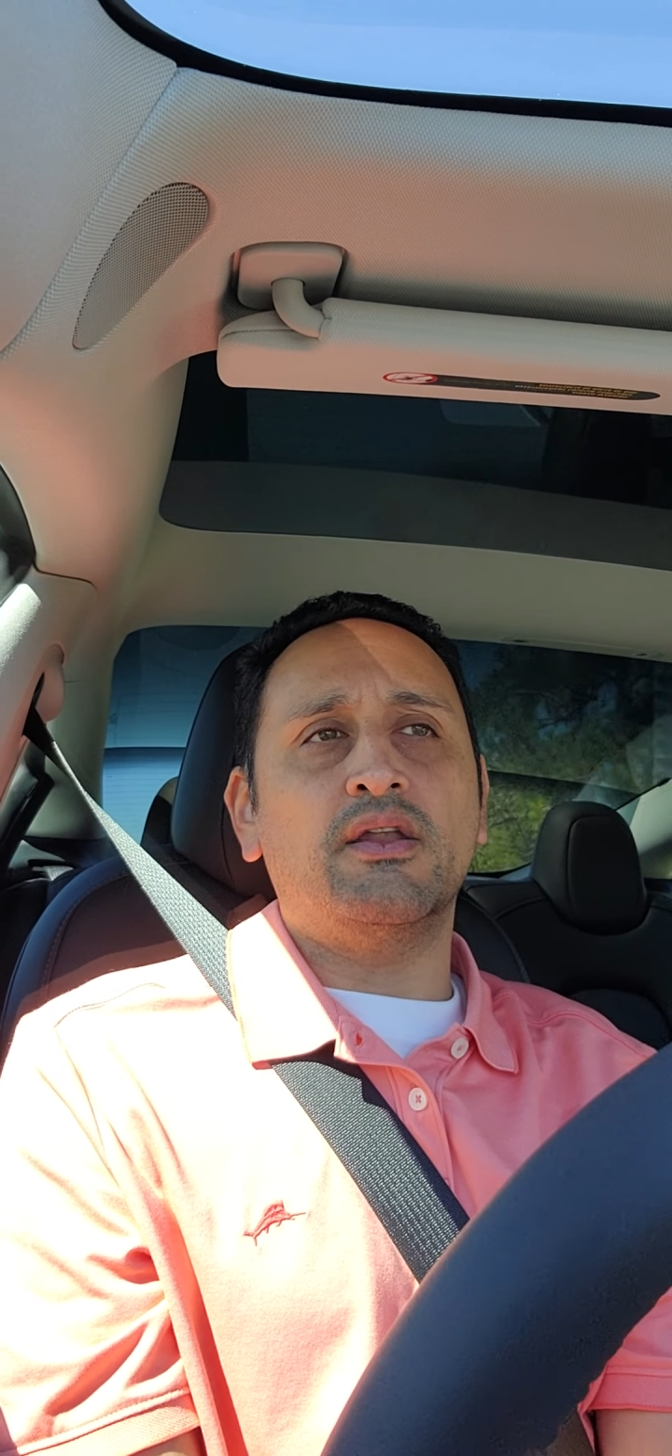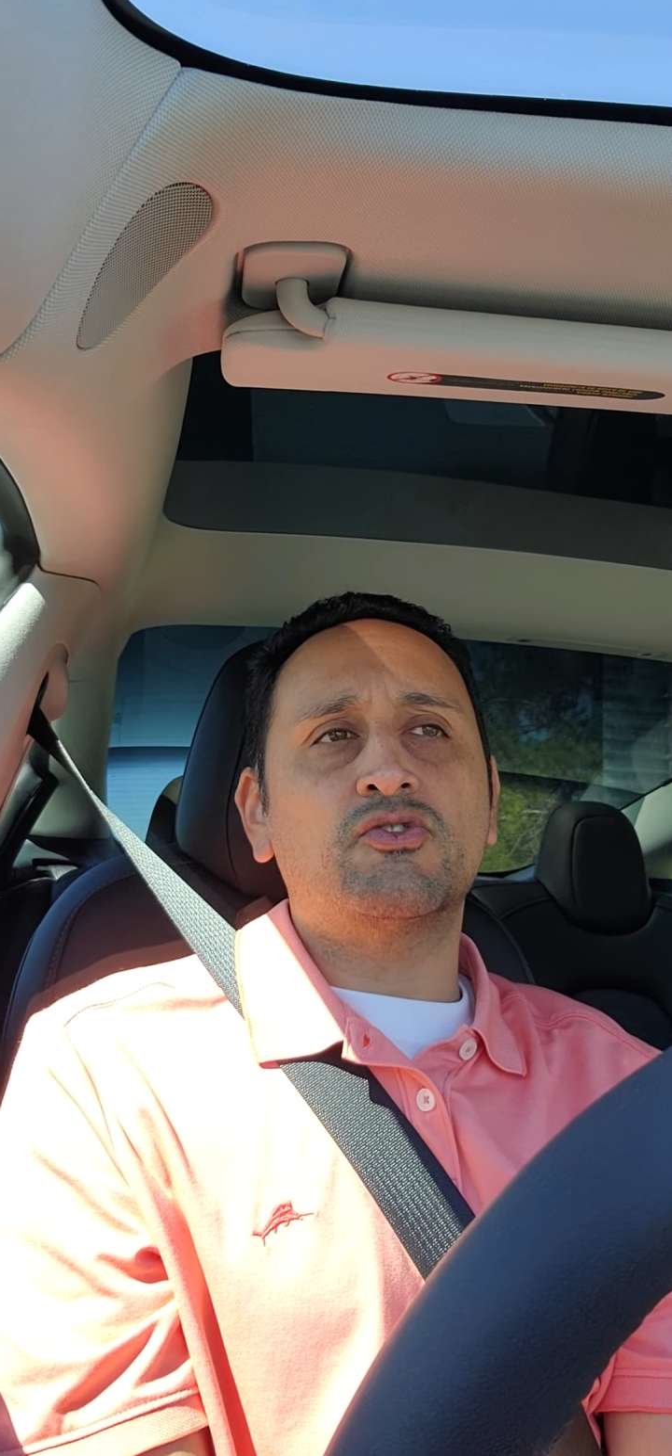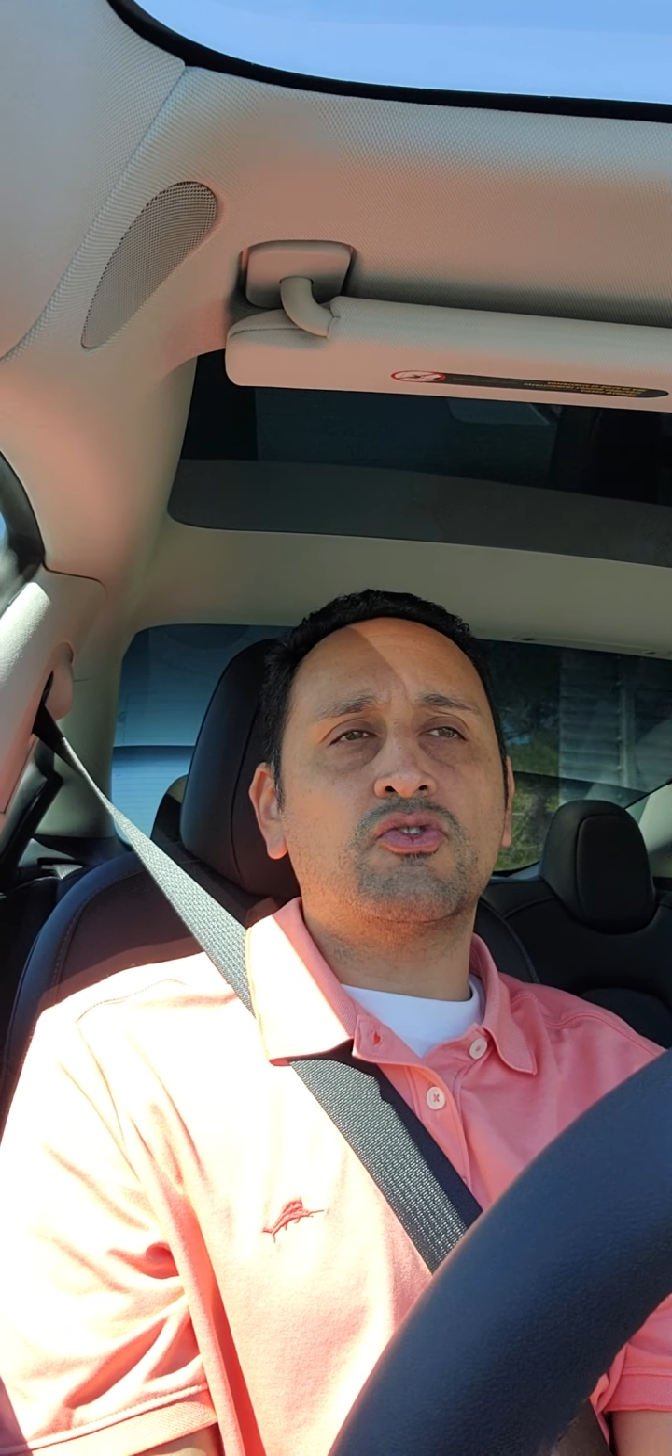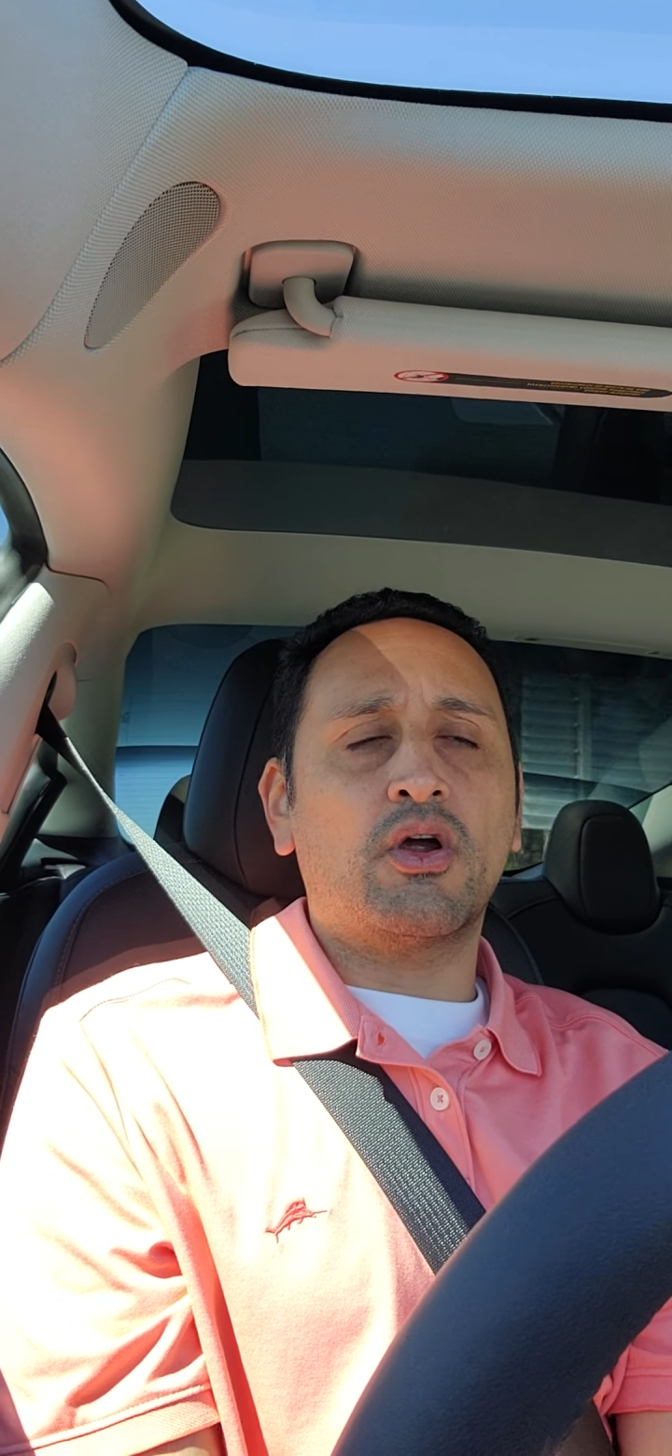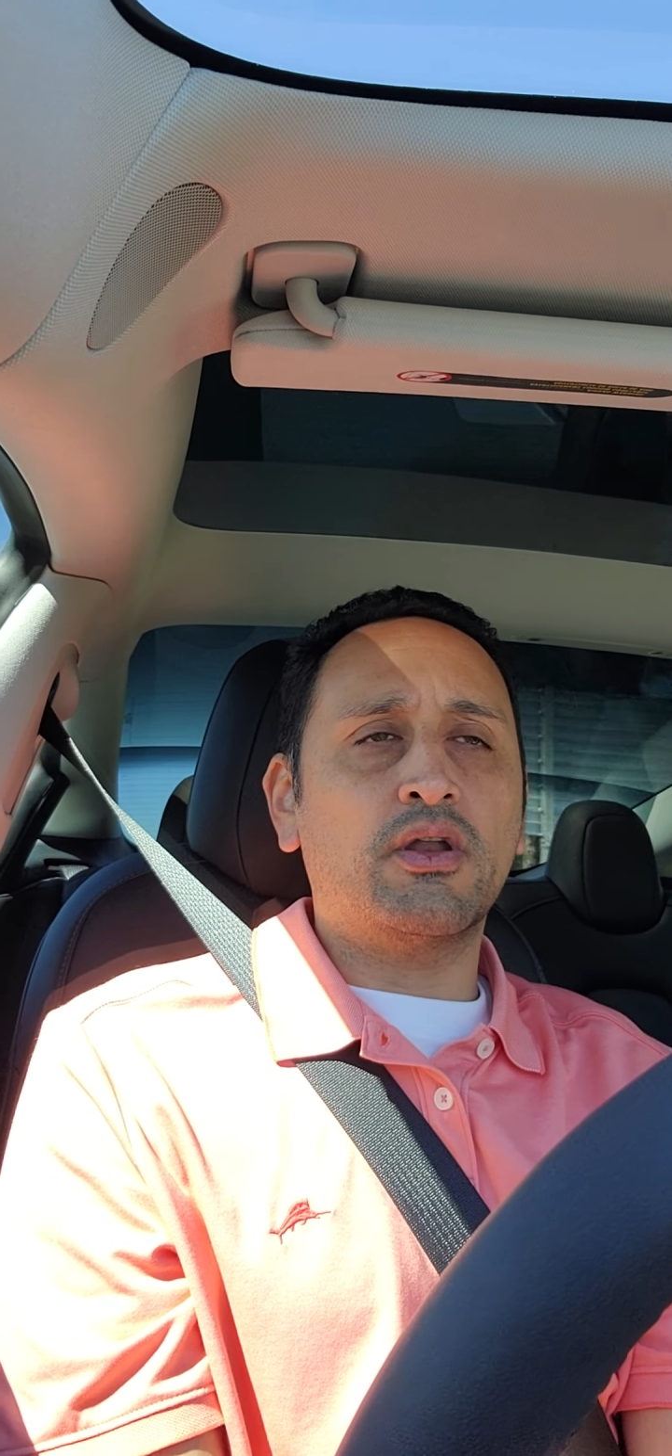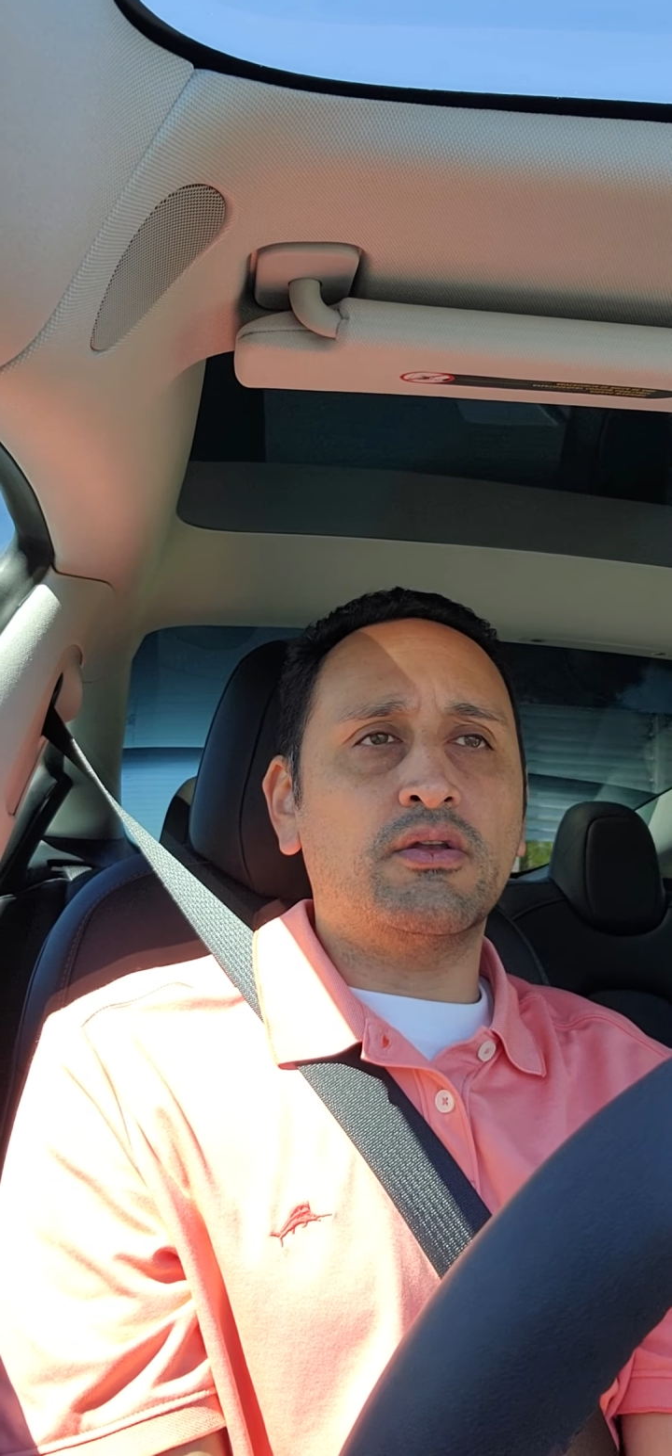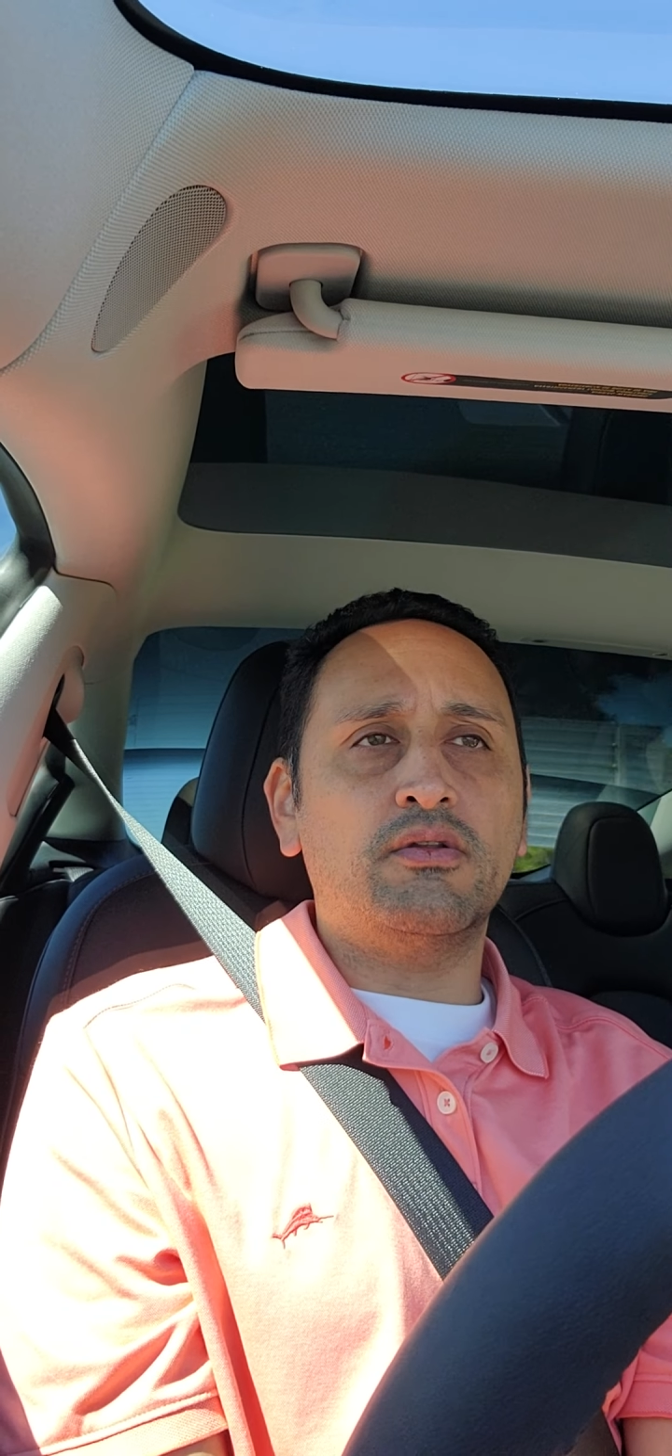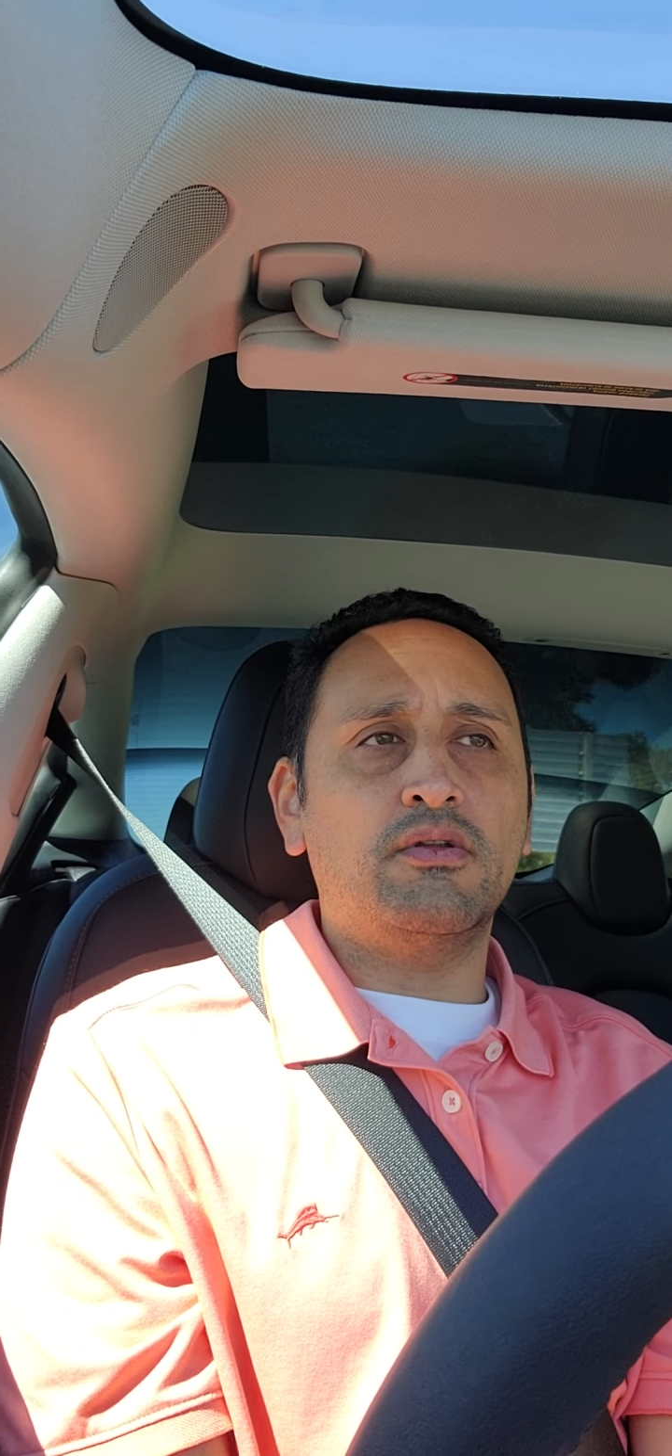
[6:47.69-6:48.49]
and started,